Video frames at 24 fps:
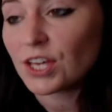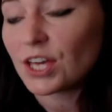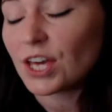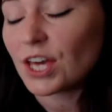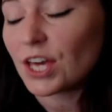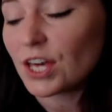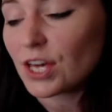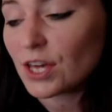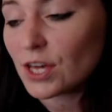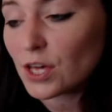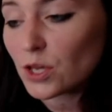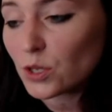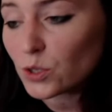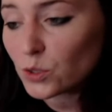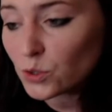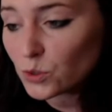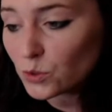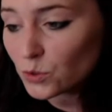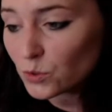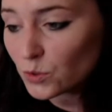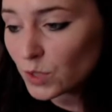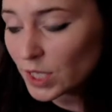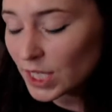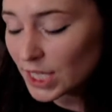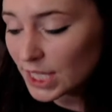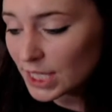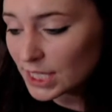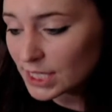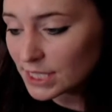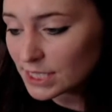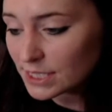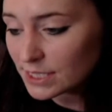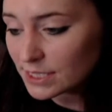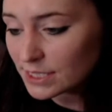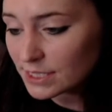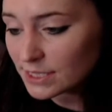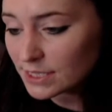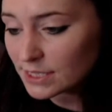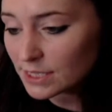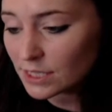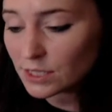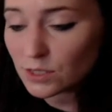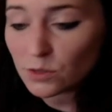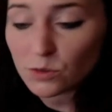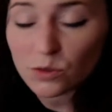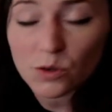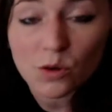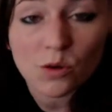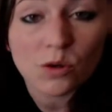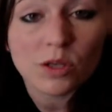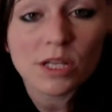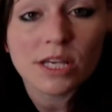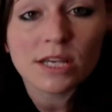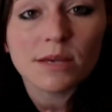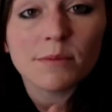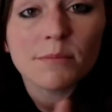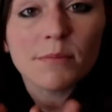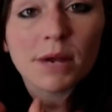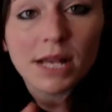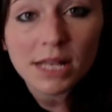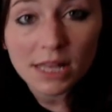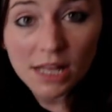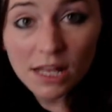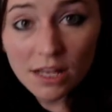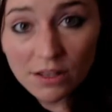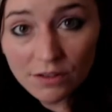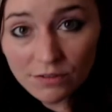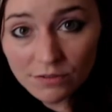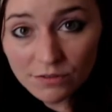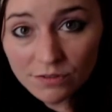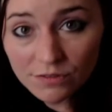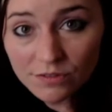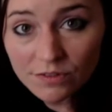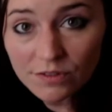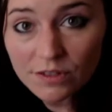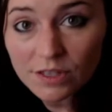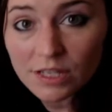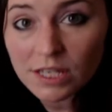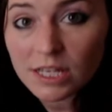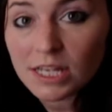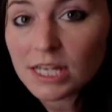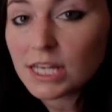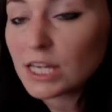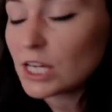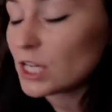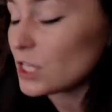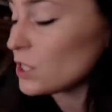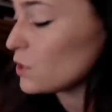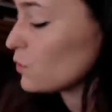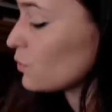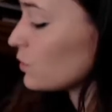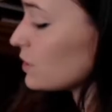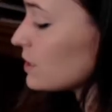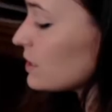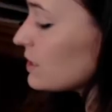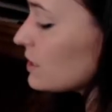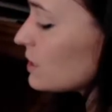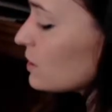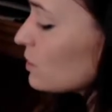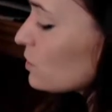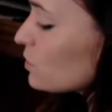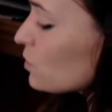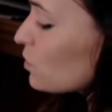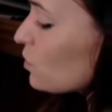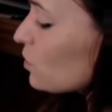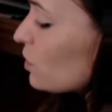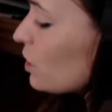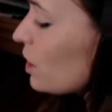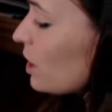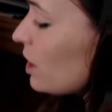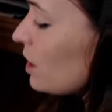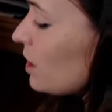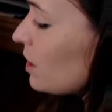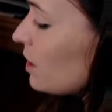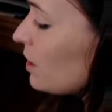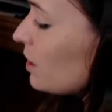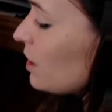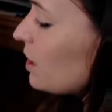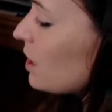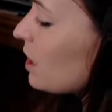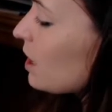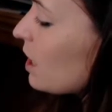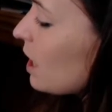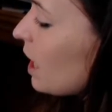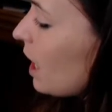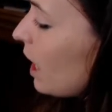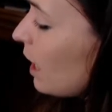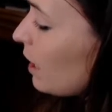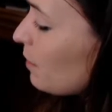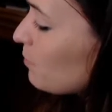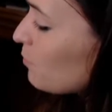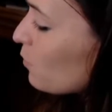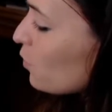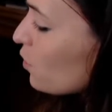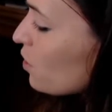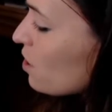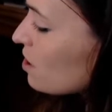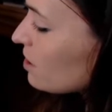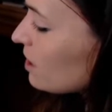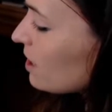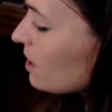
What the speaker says: who is, that you're calling my love, you would still call her amore